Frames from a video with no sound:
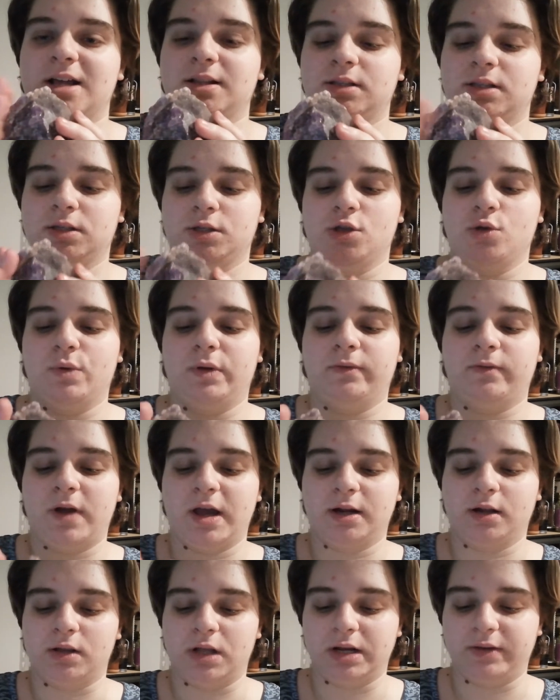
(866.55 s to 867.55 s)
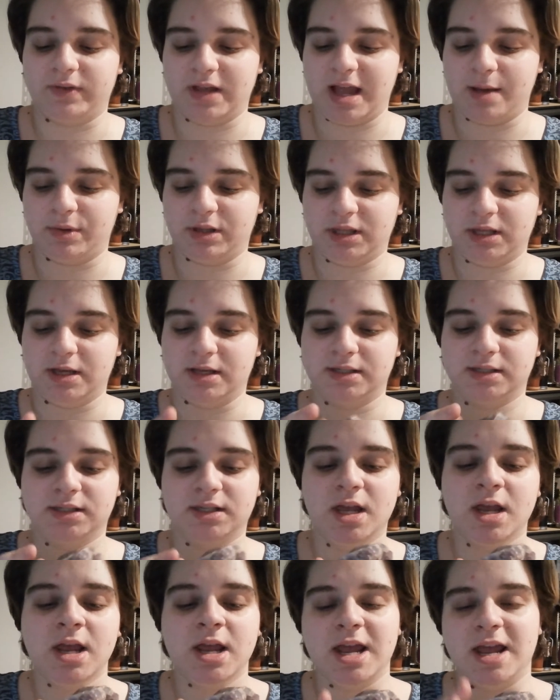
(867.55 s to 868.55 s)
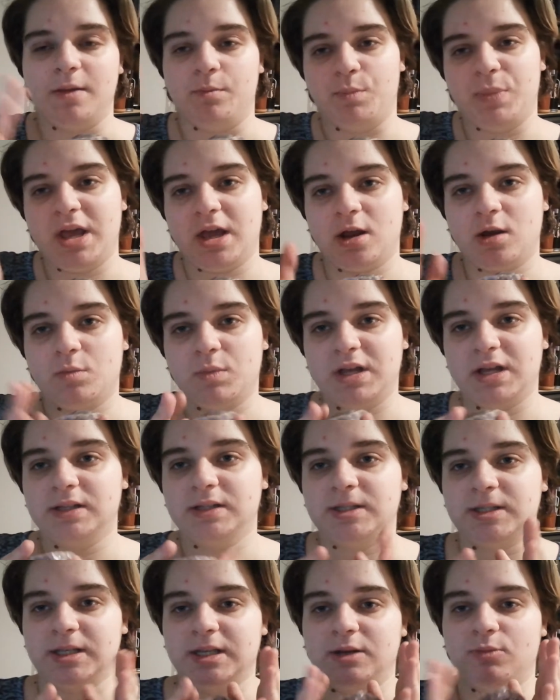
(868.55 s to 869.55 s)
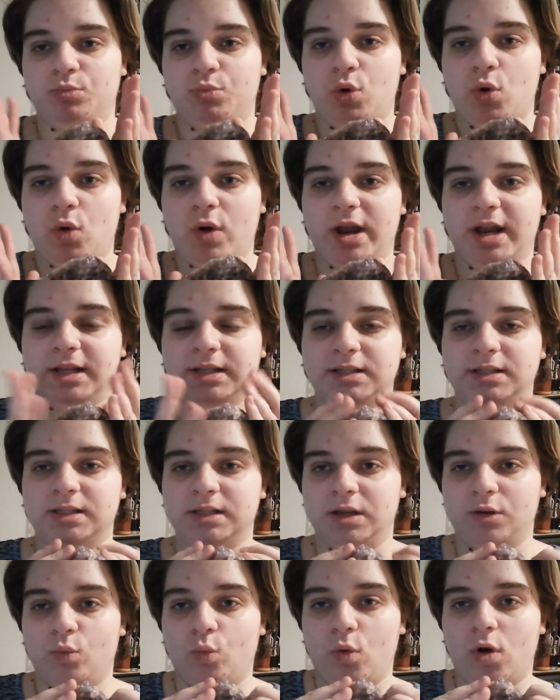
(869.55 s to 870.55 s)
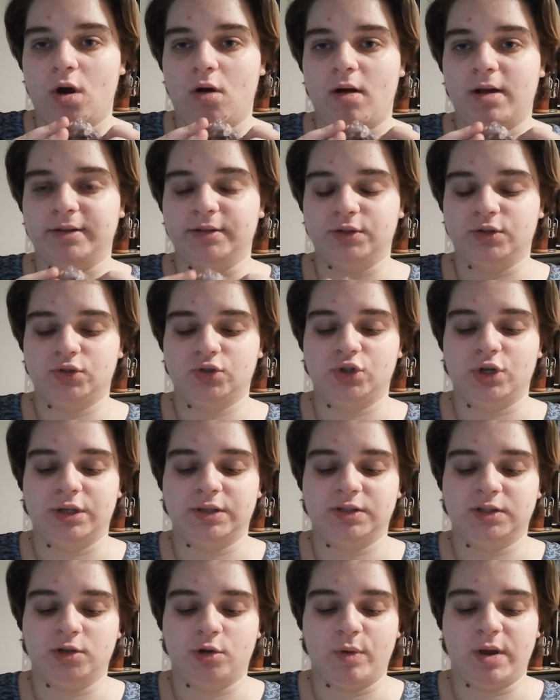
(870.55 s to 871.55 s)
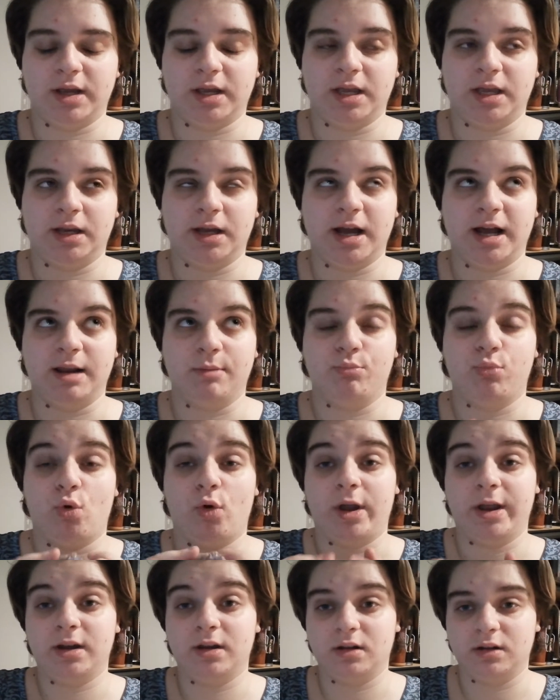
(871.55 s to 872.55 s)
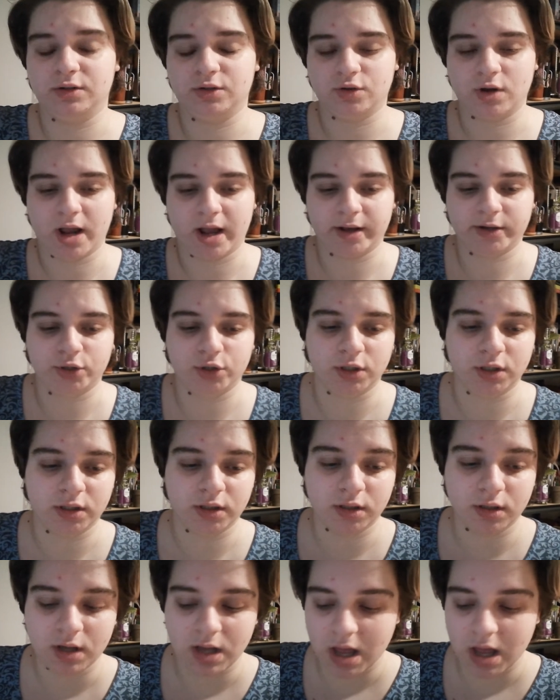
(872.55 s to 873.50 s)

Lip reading: So you would find a lot of amethysts in pyramids, in points, in wands, just so it can kind of point in a direction.